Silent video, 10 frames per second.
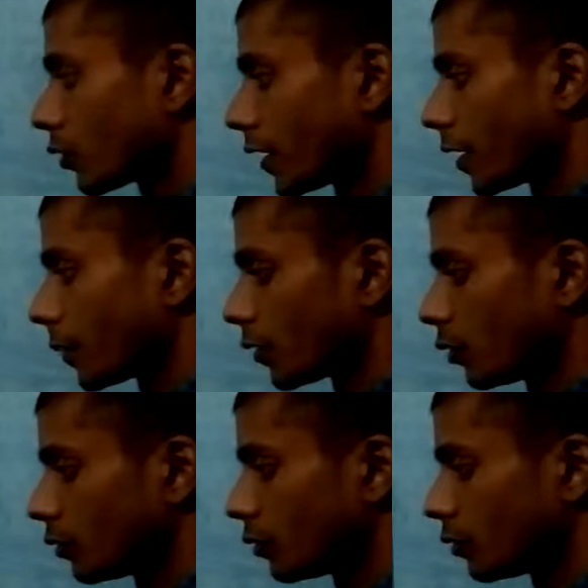Of
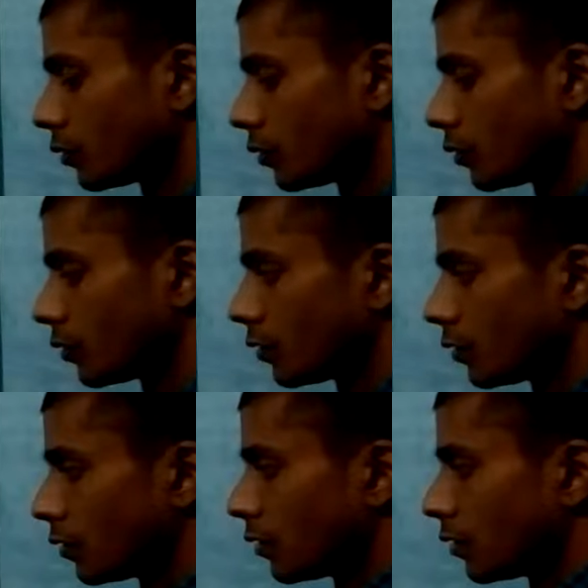single AP is
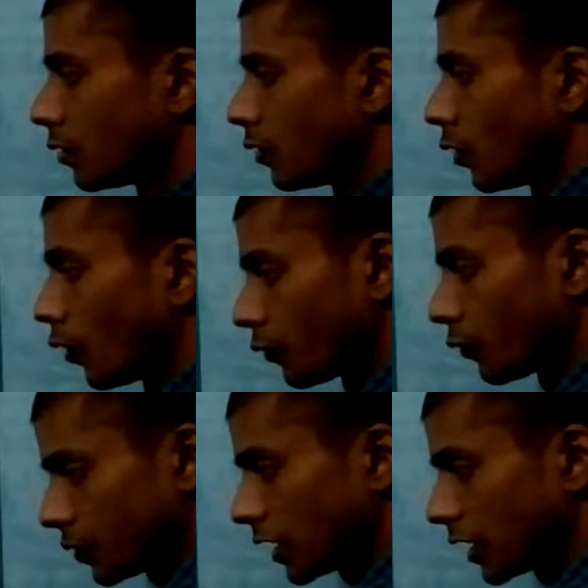given, of
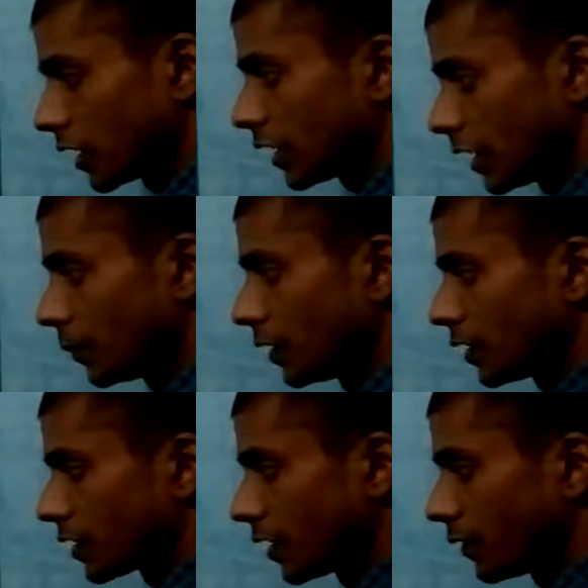that it is talking.
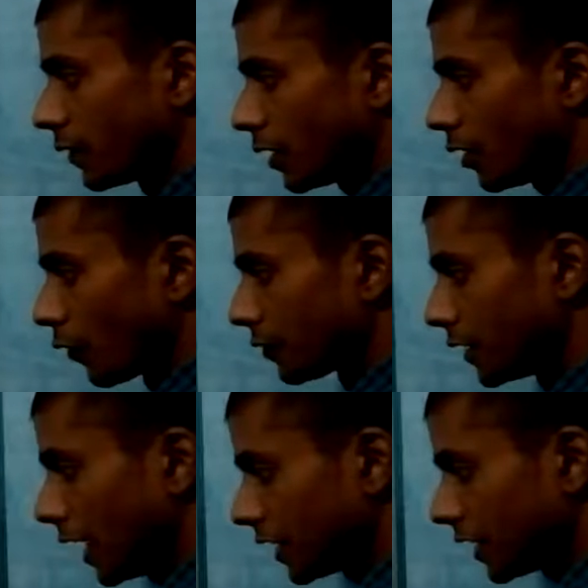That in that you
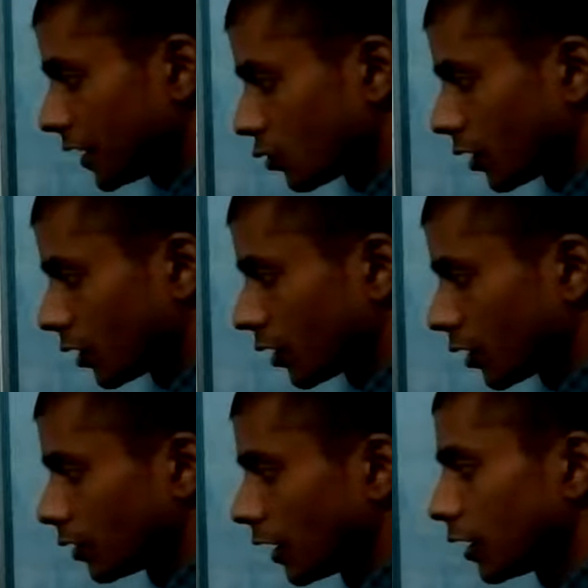add the fourth and the
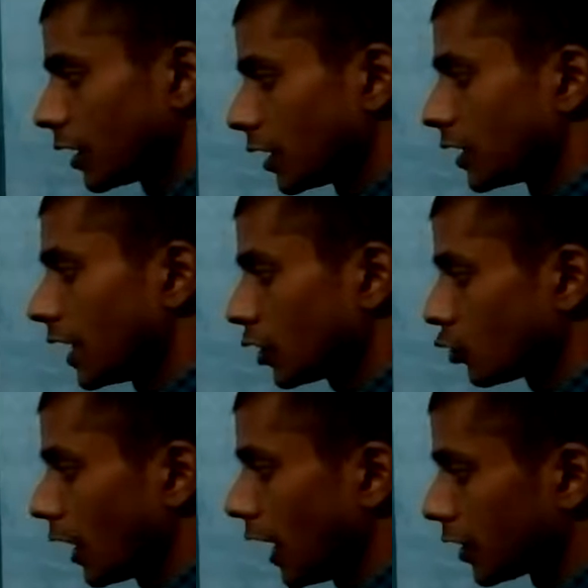eighth term, you will get
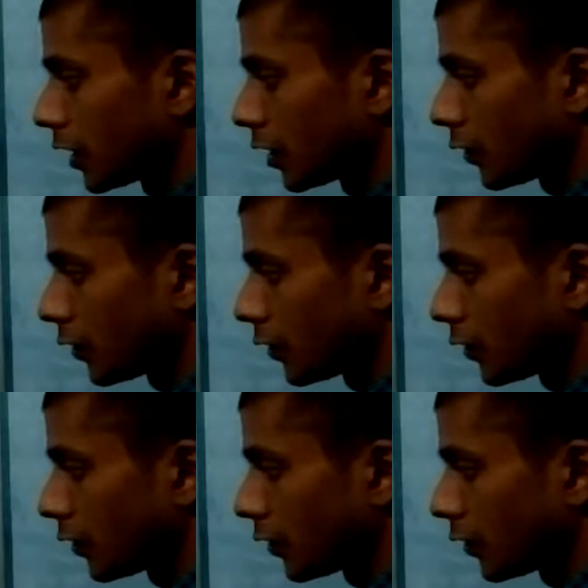24.